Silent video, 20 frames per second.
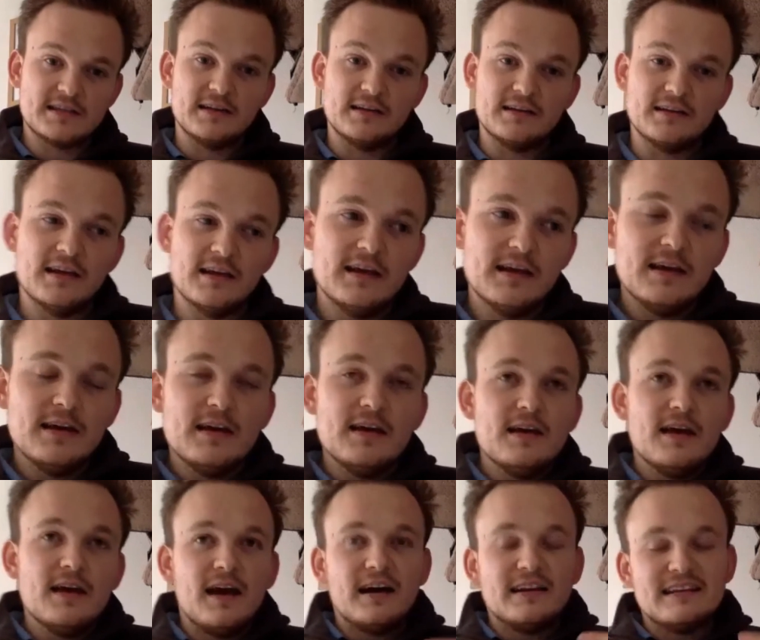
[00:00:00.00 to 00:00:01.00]
And
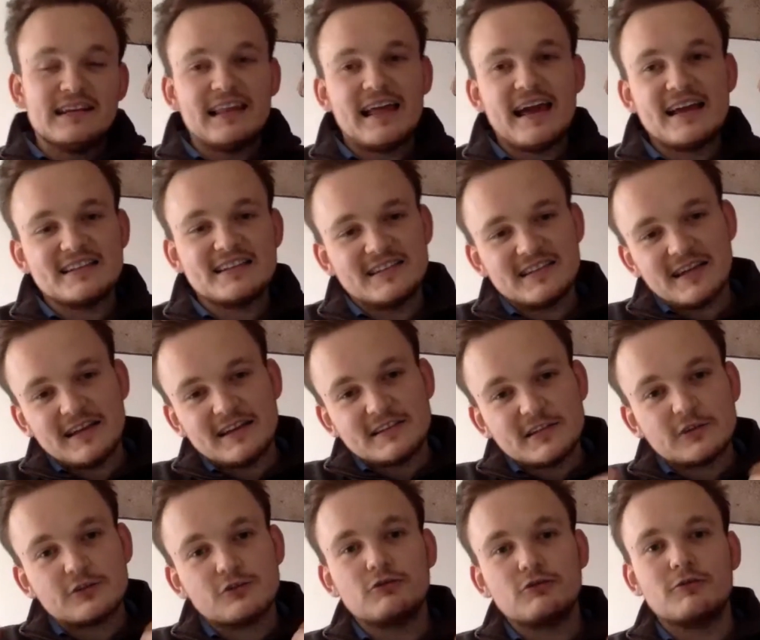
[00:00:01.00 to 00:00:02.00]
unless it's
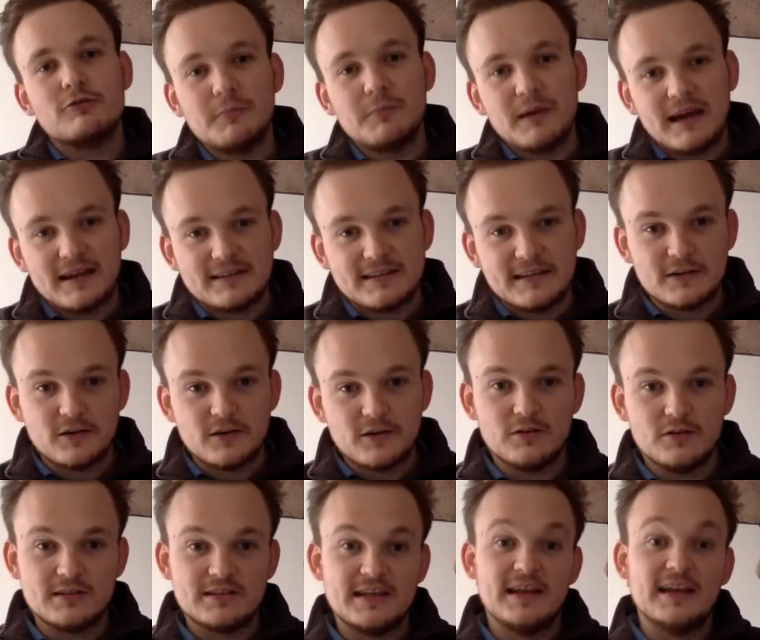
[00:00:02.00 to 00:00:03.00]
a traumatic
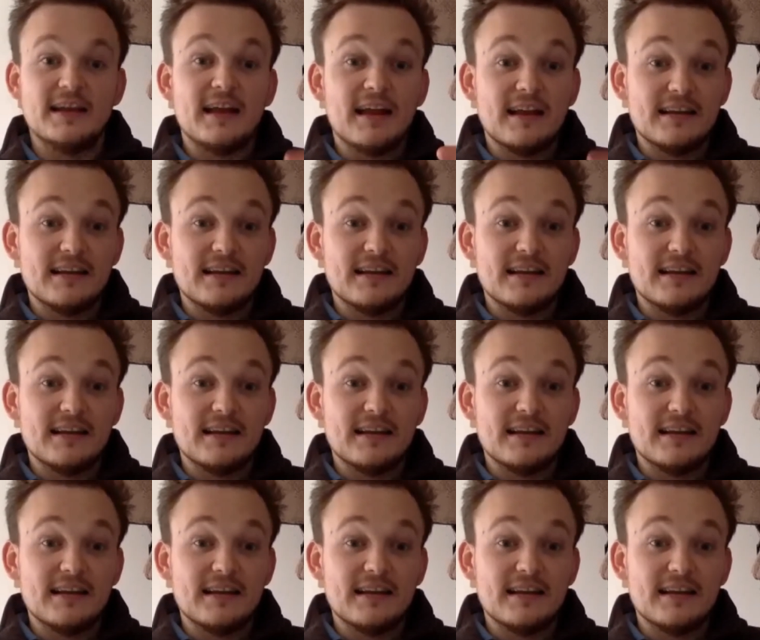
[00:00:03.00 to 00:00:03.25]
onset,